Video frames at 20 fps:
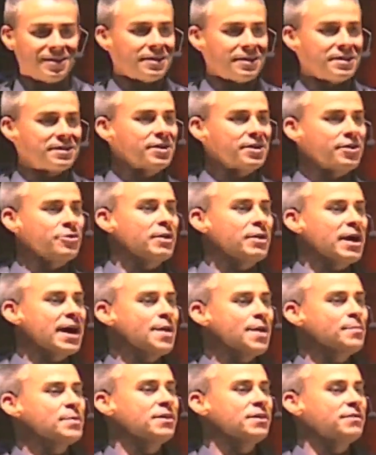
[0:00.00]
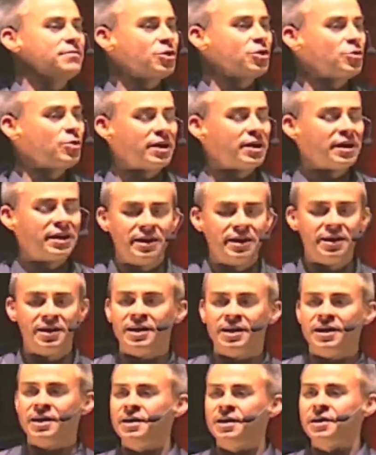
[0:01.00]
So, how many of you are
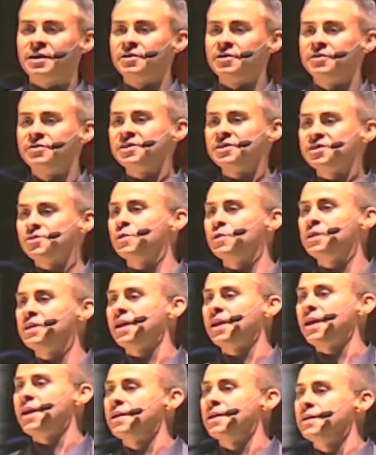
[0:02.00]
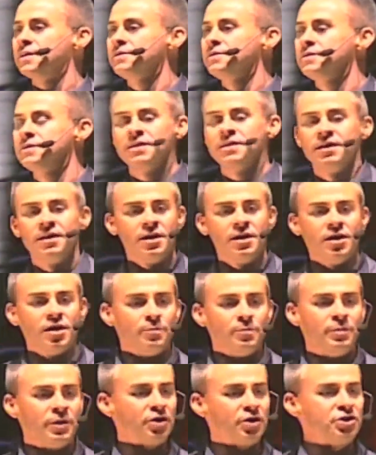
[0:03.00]
here this weekend
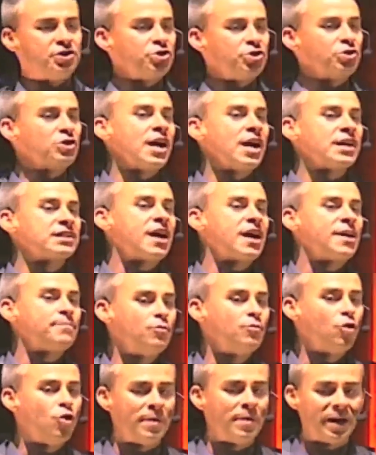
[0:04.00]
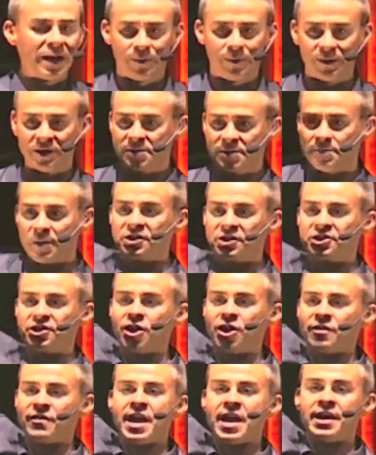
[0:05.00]
because you'd like to have more money, please, by
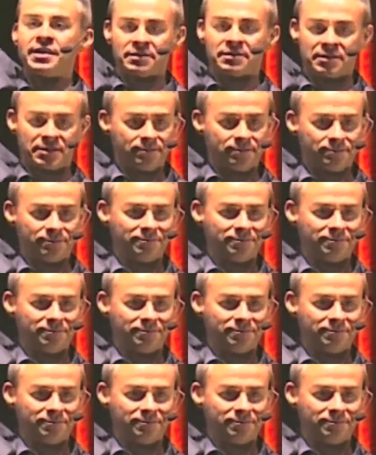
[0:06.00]
show of hands?